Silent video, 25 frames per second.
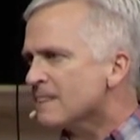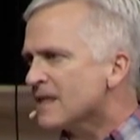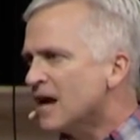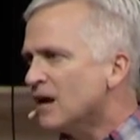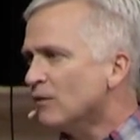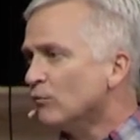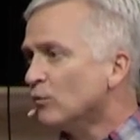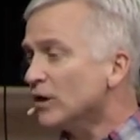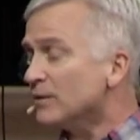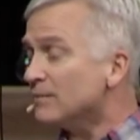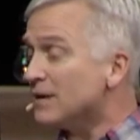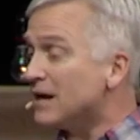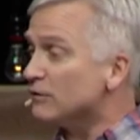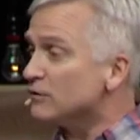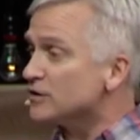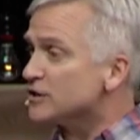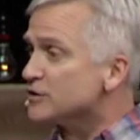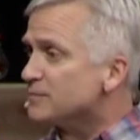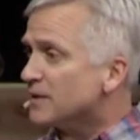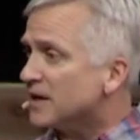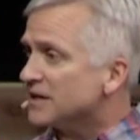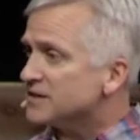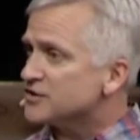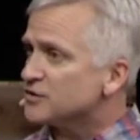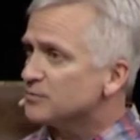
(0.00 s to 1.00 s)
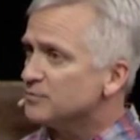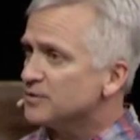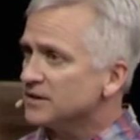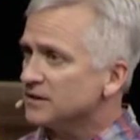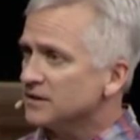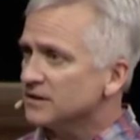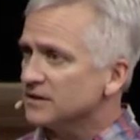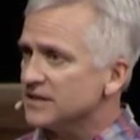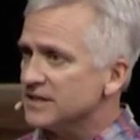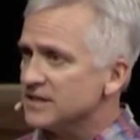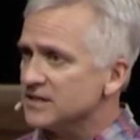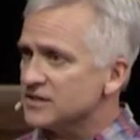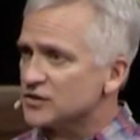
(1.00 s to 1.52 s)
And one of my
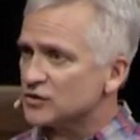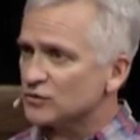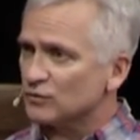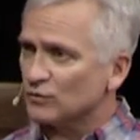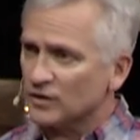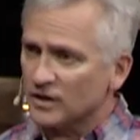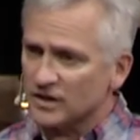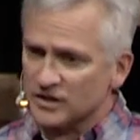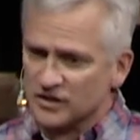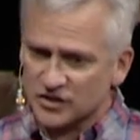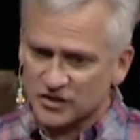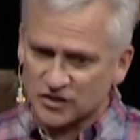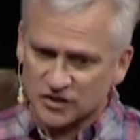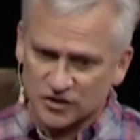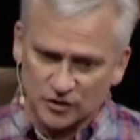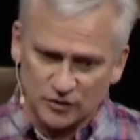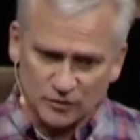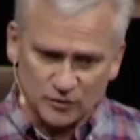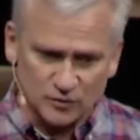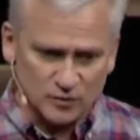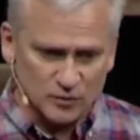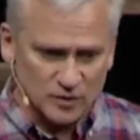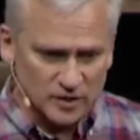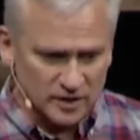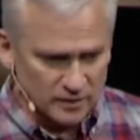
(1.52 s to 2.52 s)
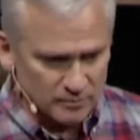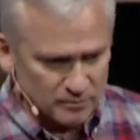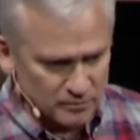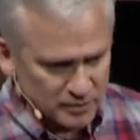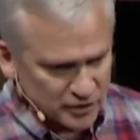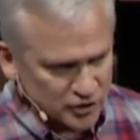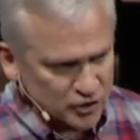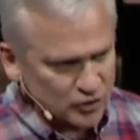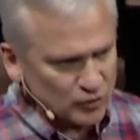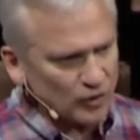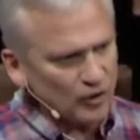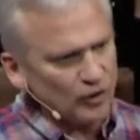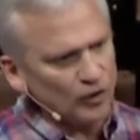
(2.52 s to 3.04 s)
responsibilities was to uh,
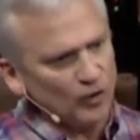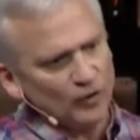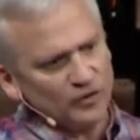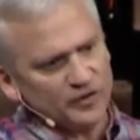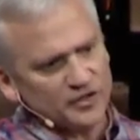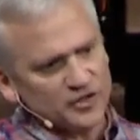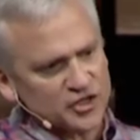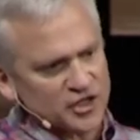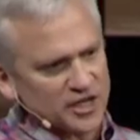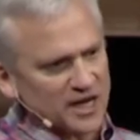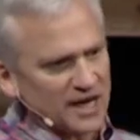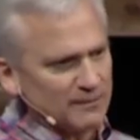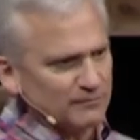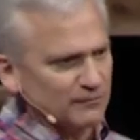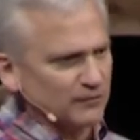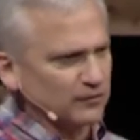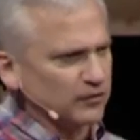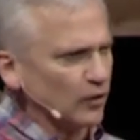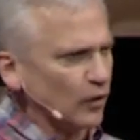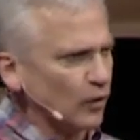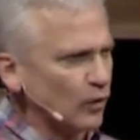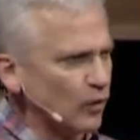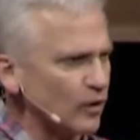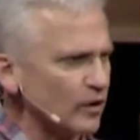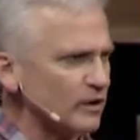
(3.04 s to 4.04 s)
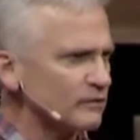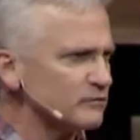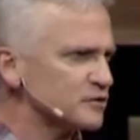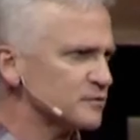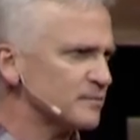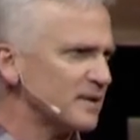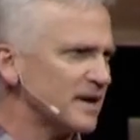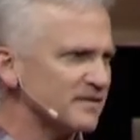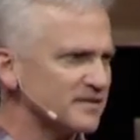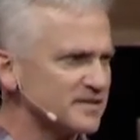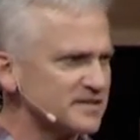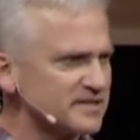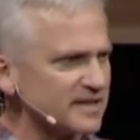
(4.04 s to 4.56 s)
patrol the shop floor, it was
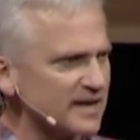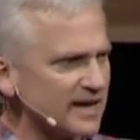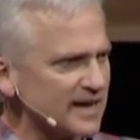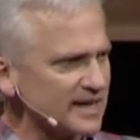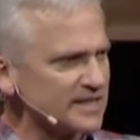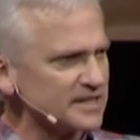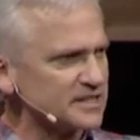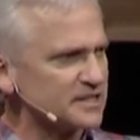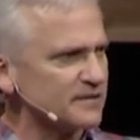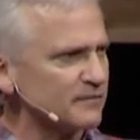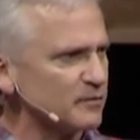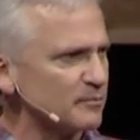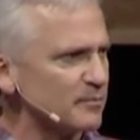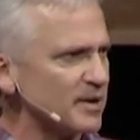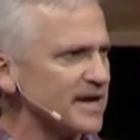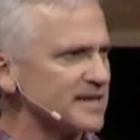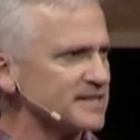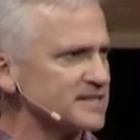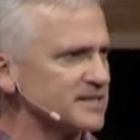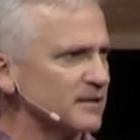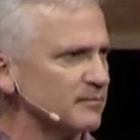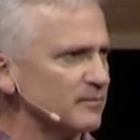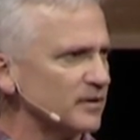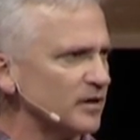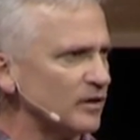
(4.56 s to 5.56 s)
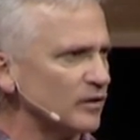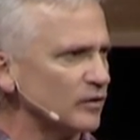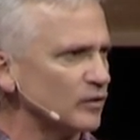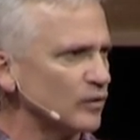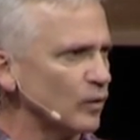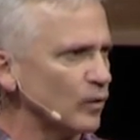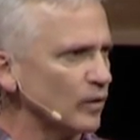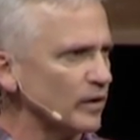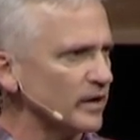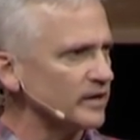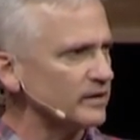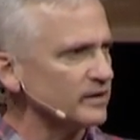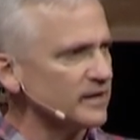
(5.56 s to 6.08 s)
about the size of a basketball
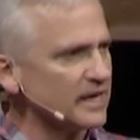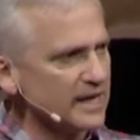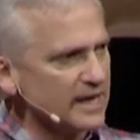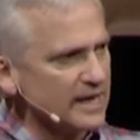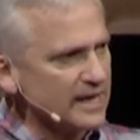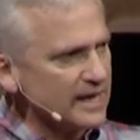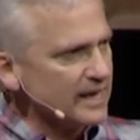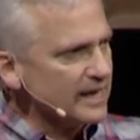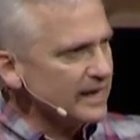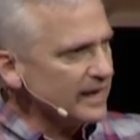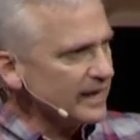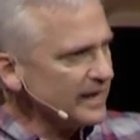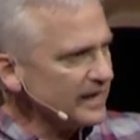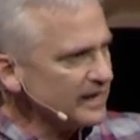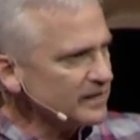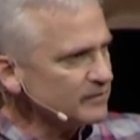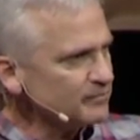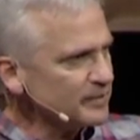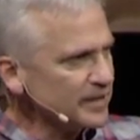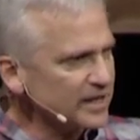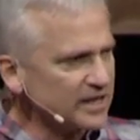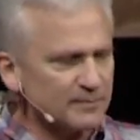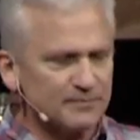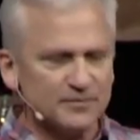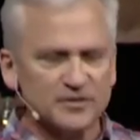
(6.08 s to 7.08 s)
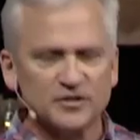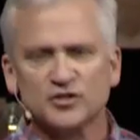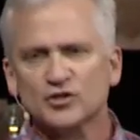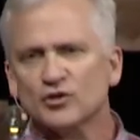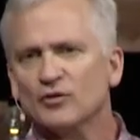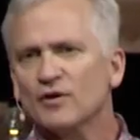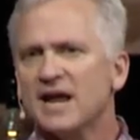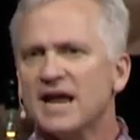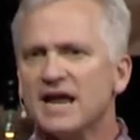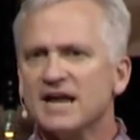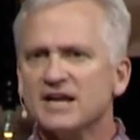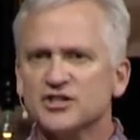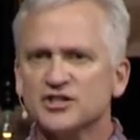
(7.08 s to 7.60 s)
court, and pick up the
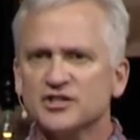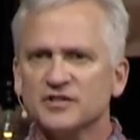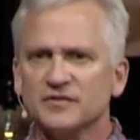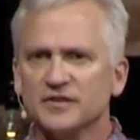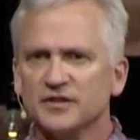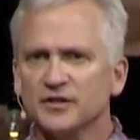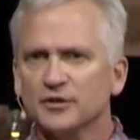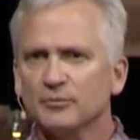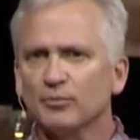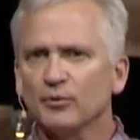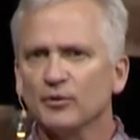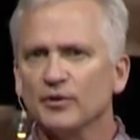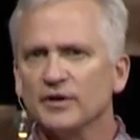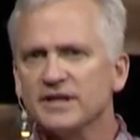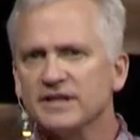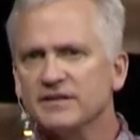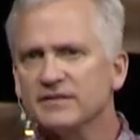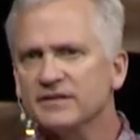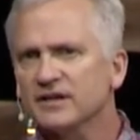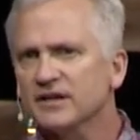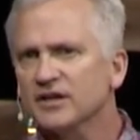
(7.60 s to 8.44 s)
trash and the debris that